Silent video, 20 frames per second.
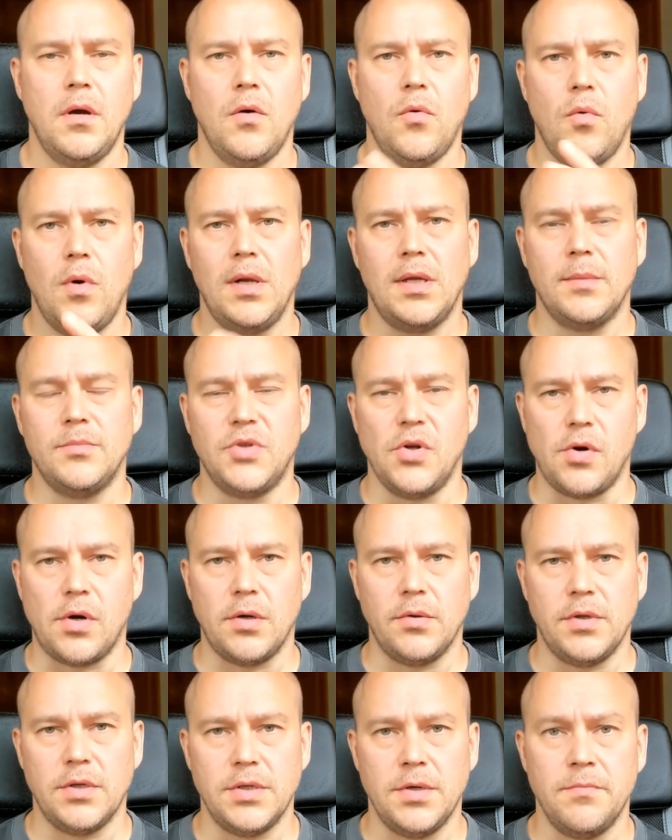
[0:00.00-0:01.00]
Welcome to
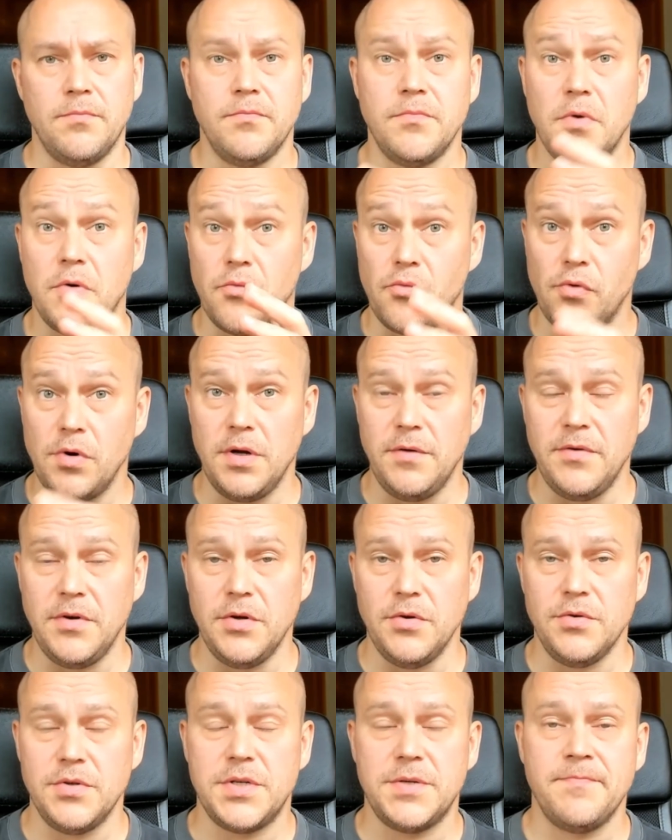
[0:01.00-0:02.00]
Rauta's
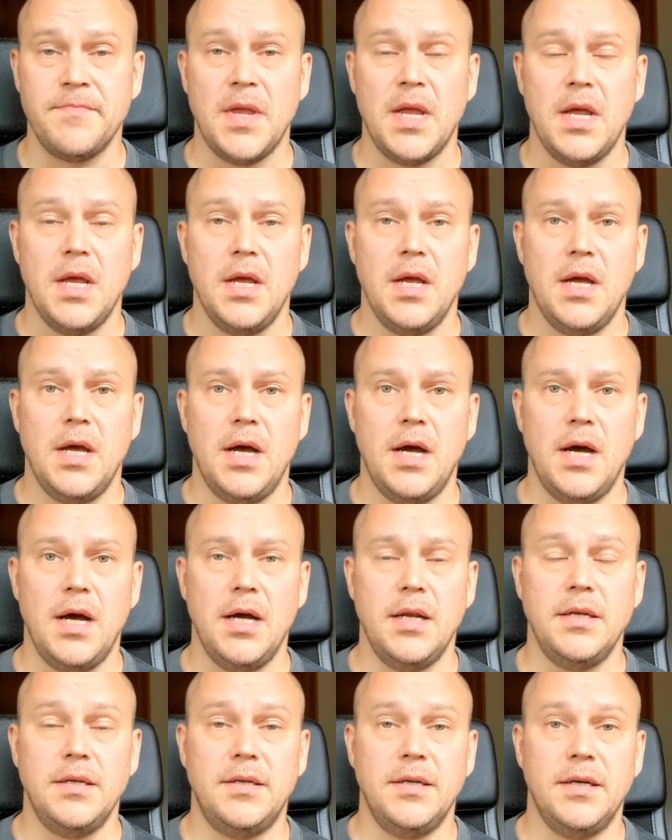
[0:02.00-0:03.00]
Reviews,
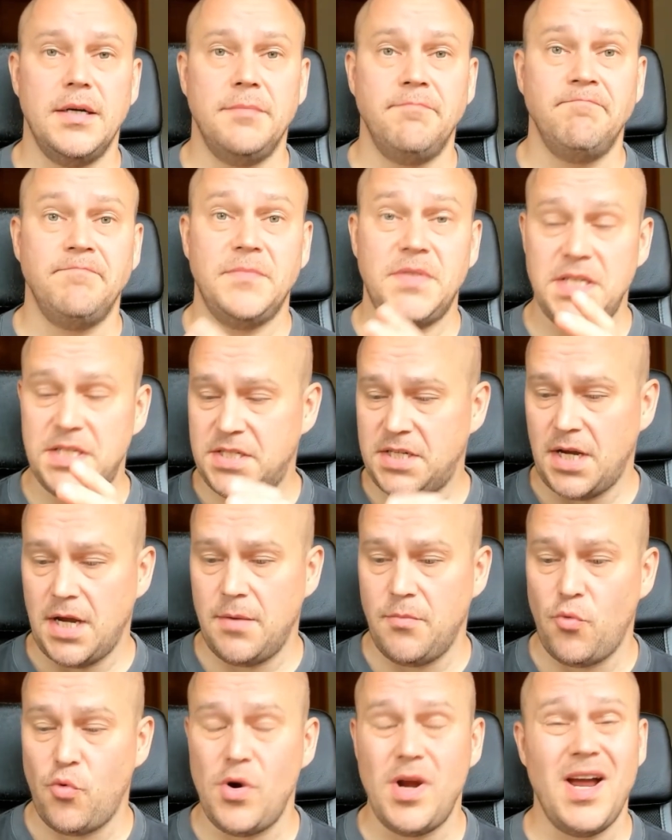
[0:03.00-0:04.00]
and this
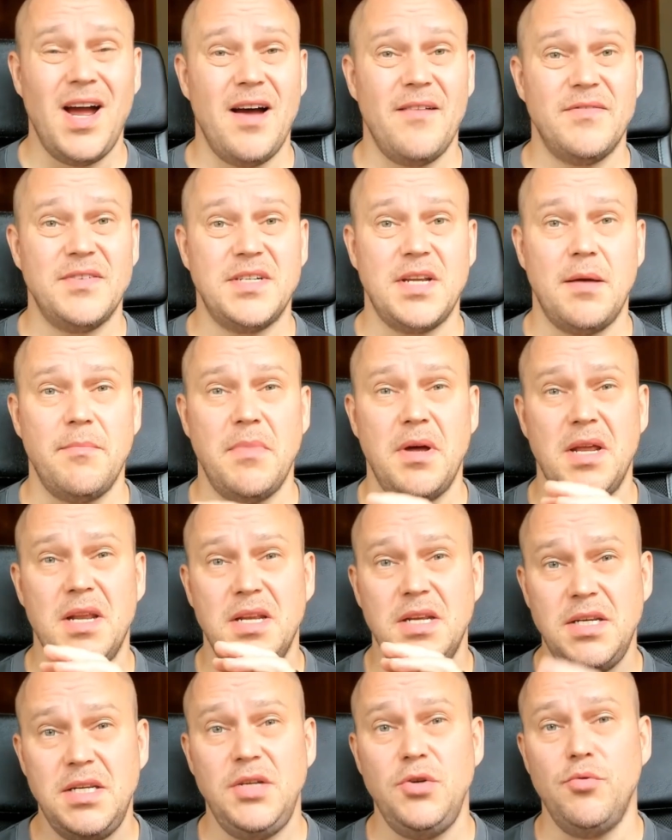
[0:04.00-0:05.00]
time we have some
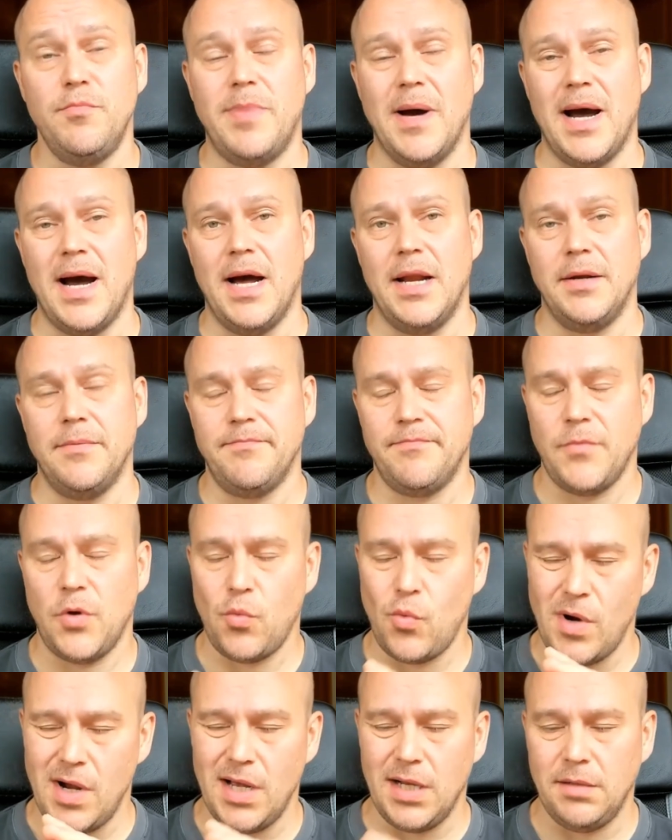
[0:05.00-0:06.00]
new band.
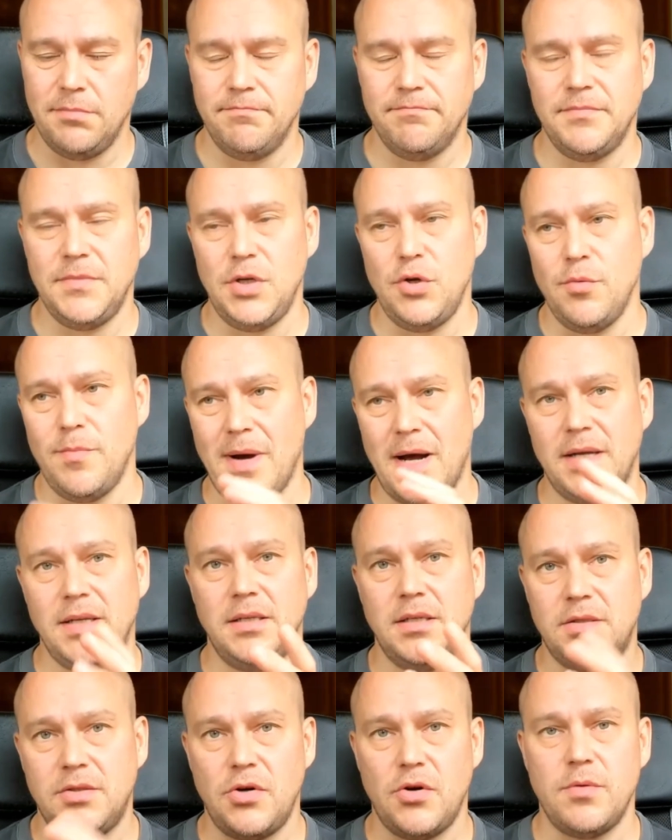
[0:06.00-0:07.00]
Well, new band in
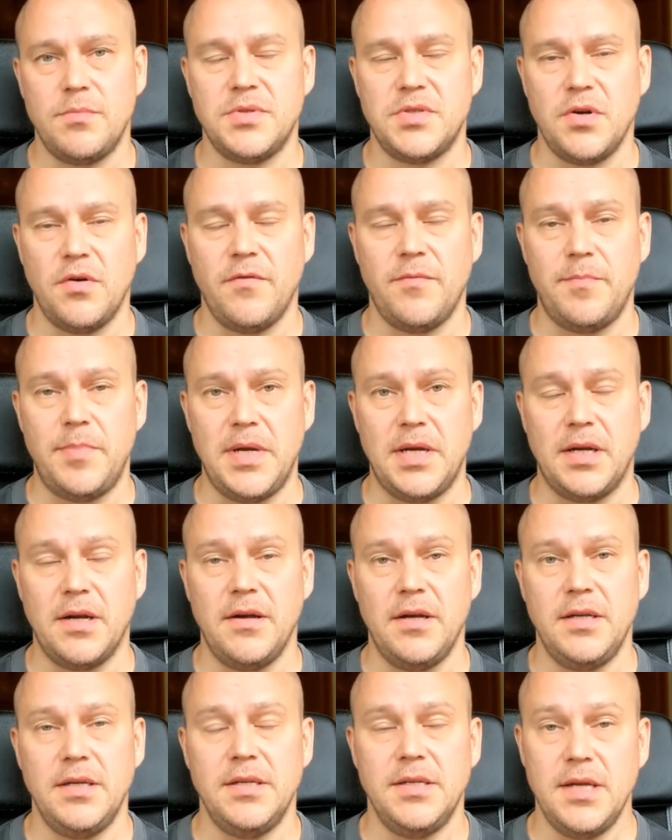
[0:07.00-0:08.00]
the terms of being
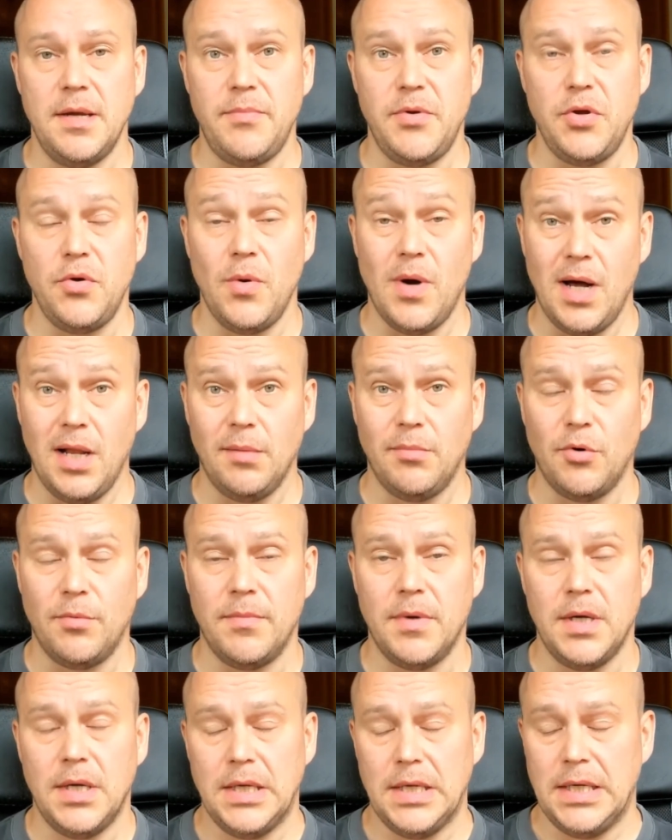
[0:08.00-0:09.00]
a debut album.
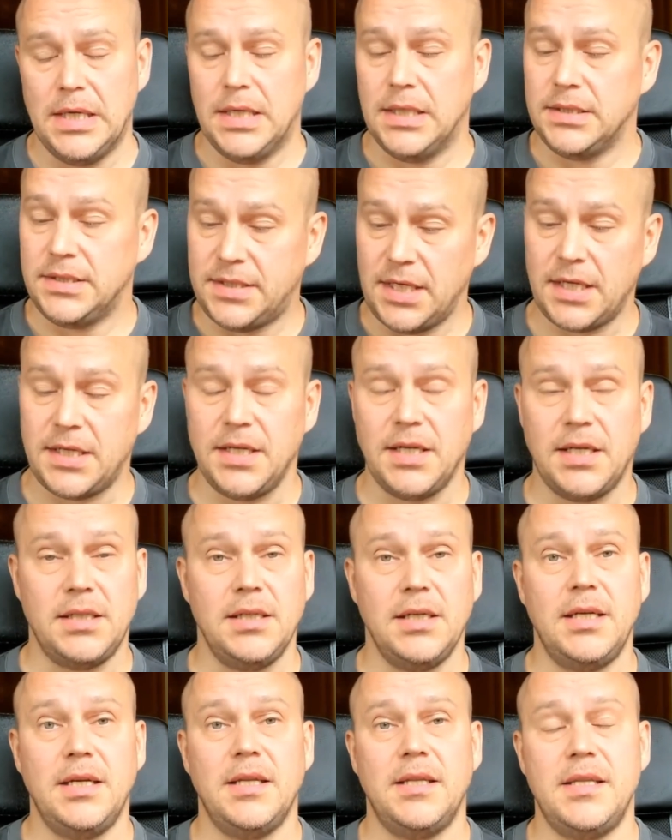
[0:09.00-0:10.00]

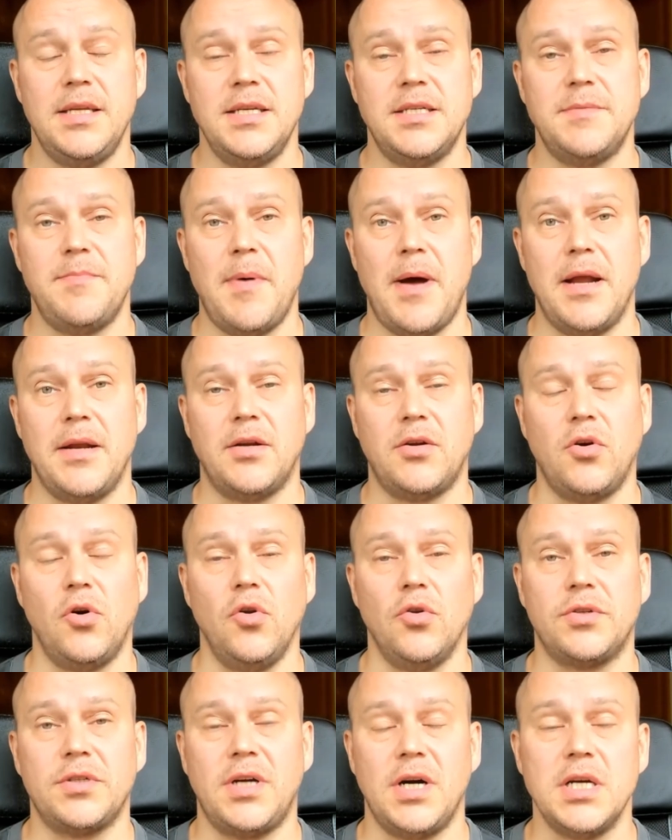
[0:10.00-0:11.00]
Technically, this band
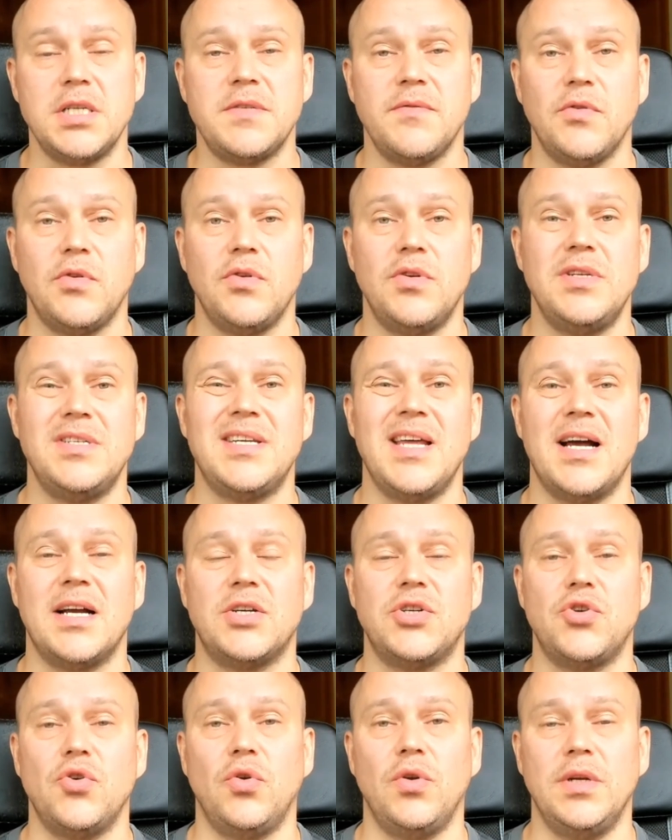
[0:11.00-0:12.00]
called Kasvoton is
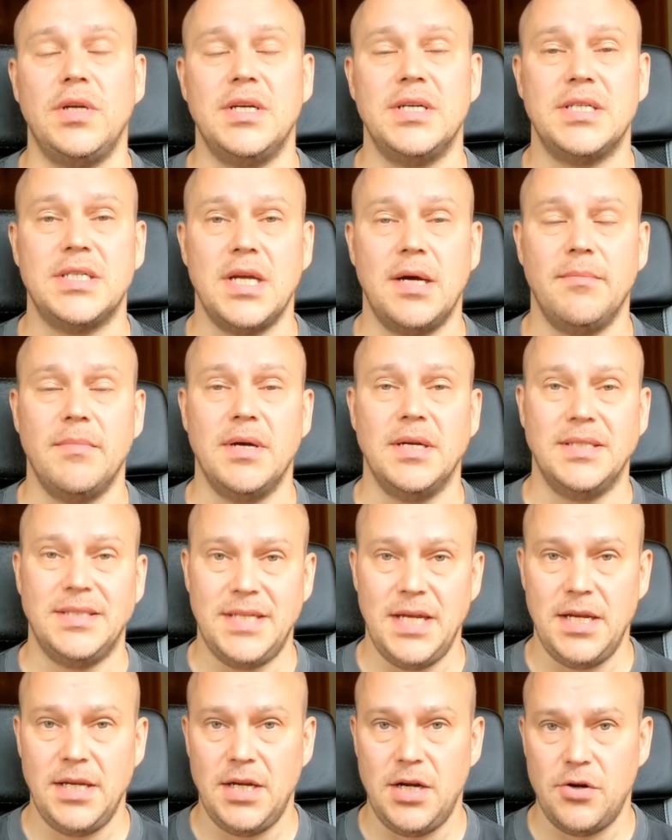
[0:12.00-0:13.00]
actually some
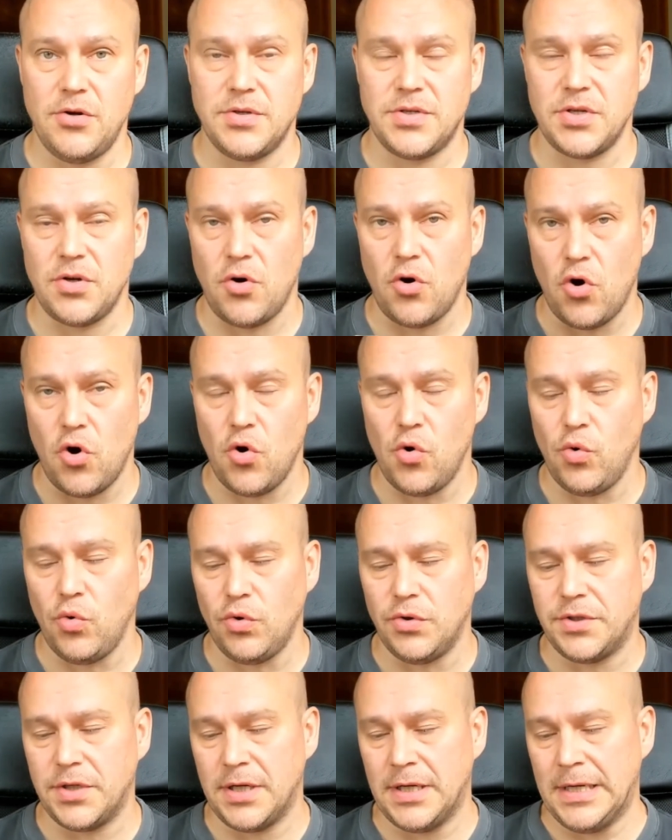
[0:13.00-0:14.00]
10 years
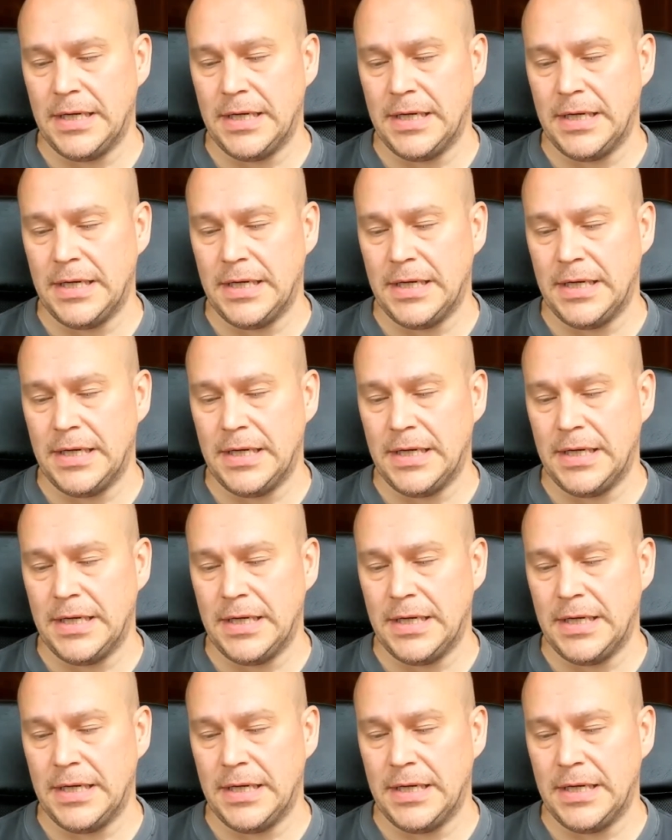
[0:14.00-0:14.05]
old,